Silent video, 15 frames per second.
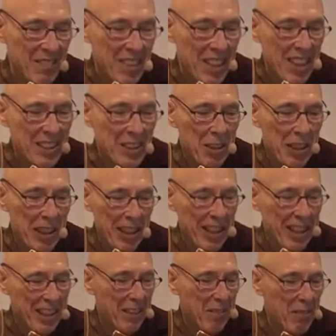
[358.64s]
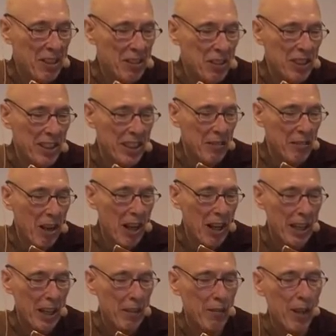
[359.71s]
And so they eventually
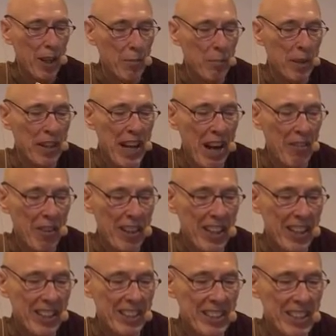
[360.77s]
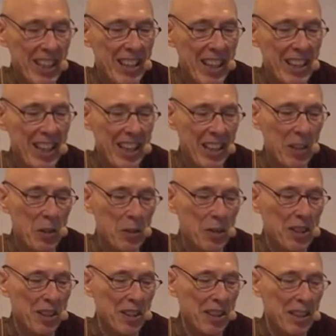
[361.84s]
arrive at Benares, and then they go
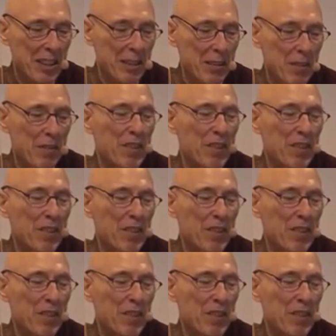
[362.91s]
to live